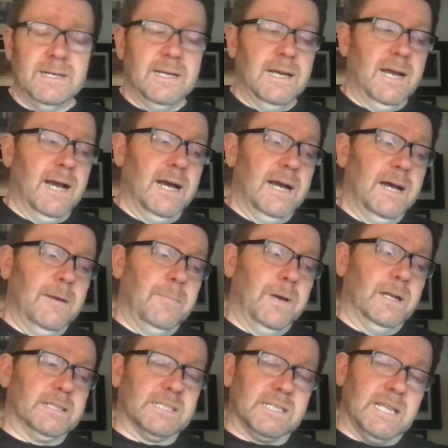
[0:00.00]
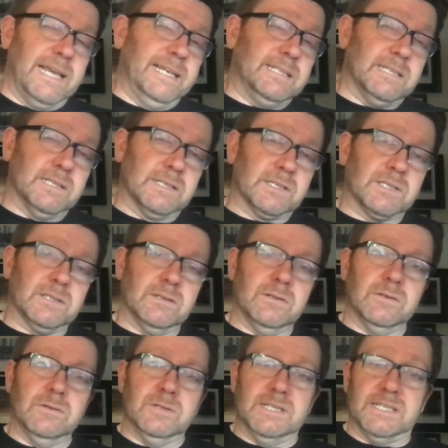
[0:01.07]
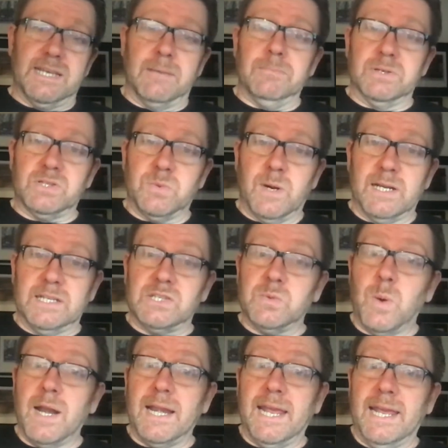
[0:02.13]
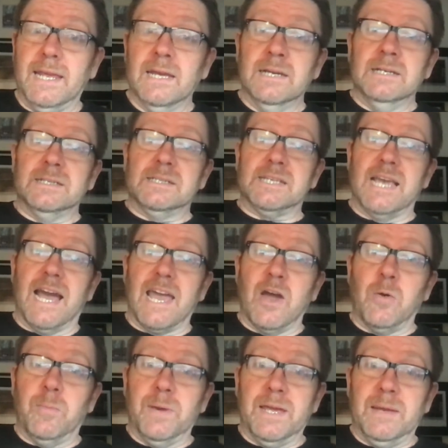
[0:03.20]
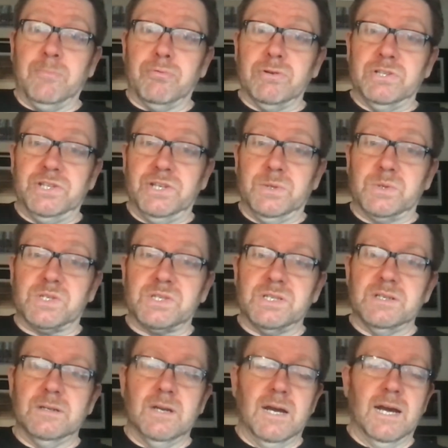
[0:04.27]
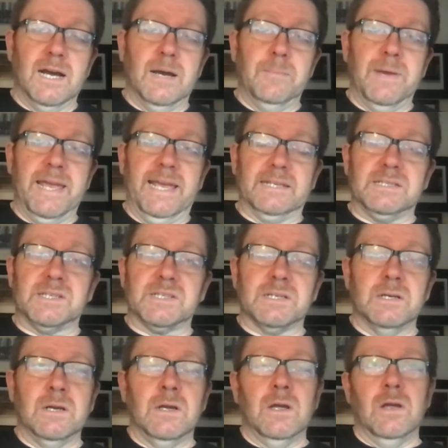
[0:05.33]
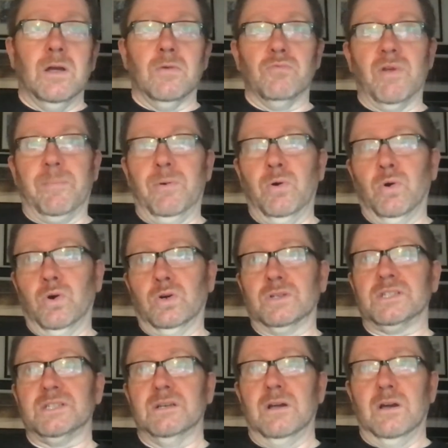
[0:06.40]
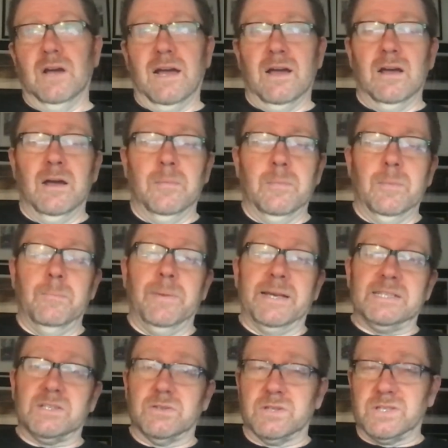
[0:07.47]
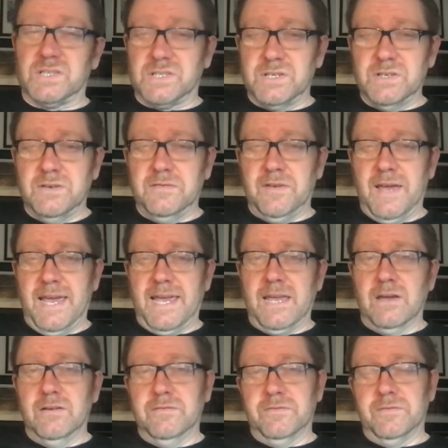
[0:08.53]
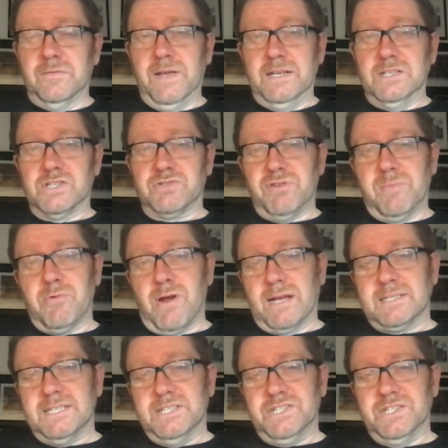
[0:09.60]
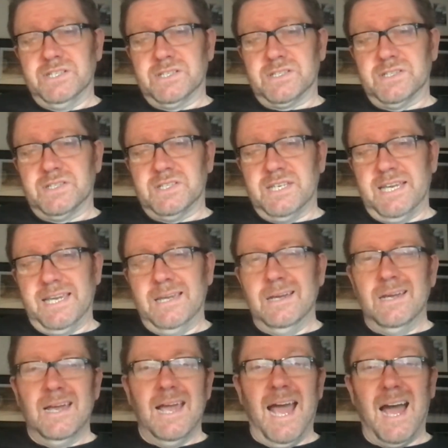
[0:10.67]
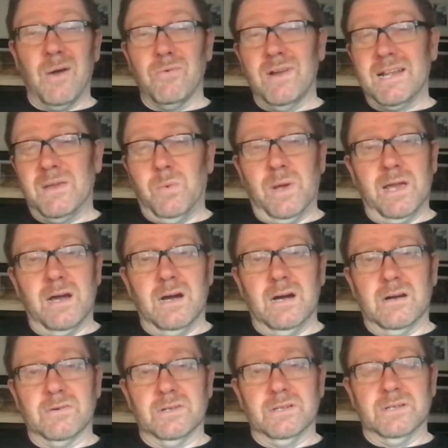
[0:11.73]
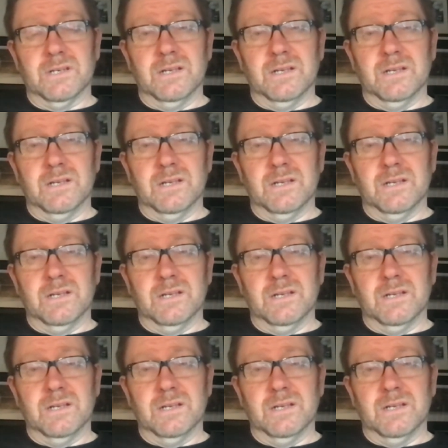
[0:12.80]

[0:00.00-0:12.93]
And as late as December 2020, CIOB produced its report based on a survey of industry practitioners to see how ready we are and